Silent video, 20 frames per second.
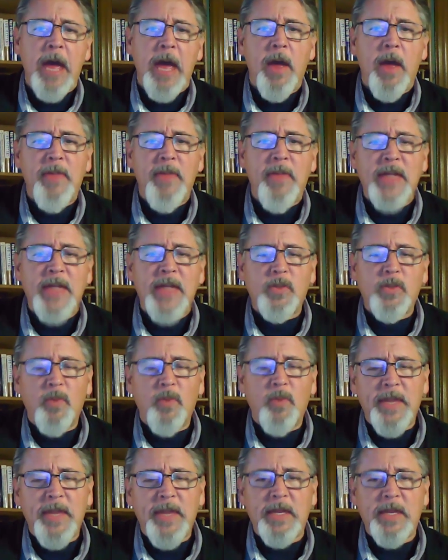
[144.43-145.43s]
that's
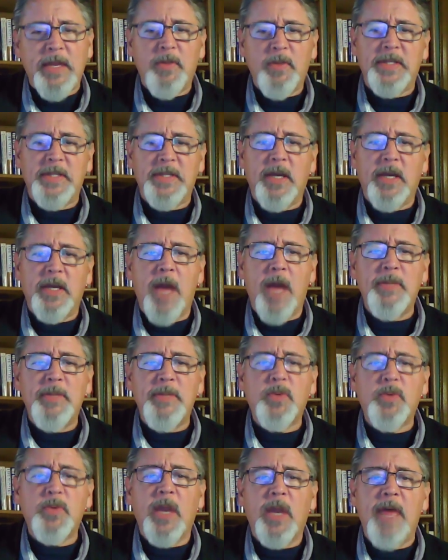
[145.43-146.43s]
what they did was the
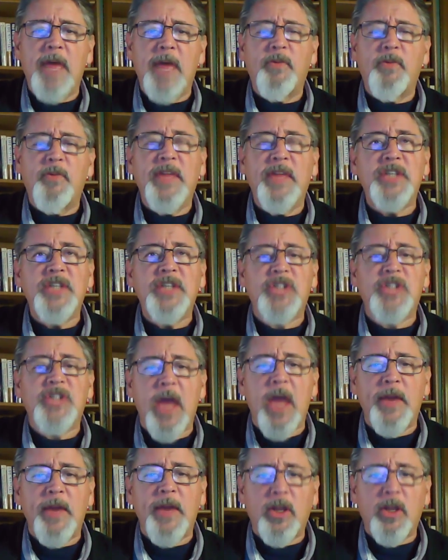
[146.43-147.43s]
copies were left with each
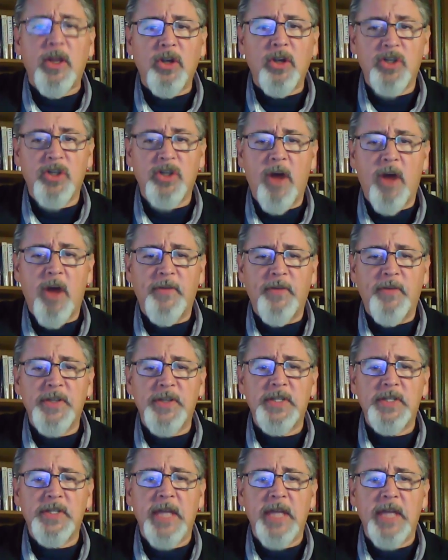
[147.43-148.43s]
county clerk's
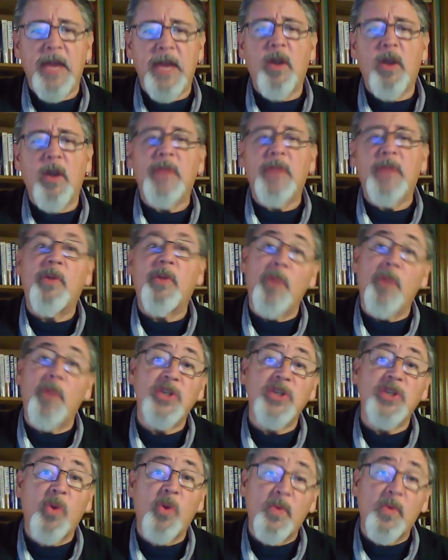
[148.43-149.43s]
office, and only the
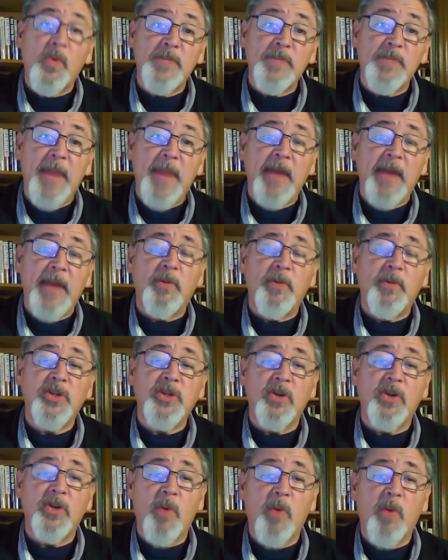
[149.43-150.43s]
original was made and
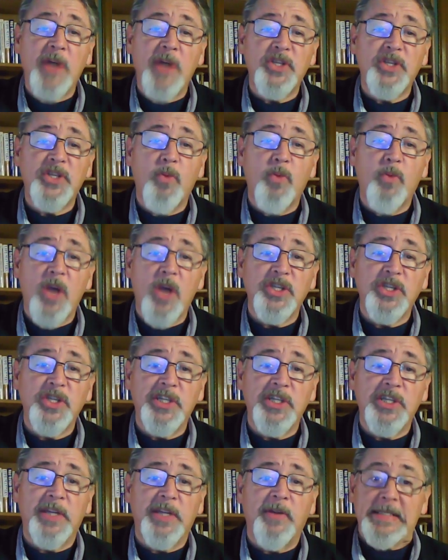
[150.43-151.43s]
returned to
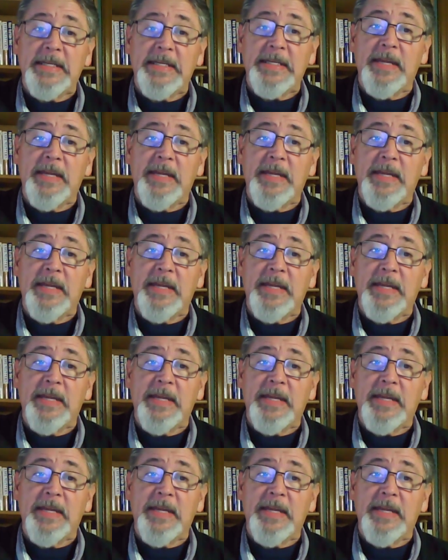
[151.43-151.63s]
Washington.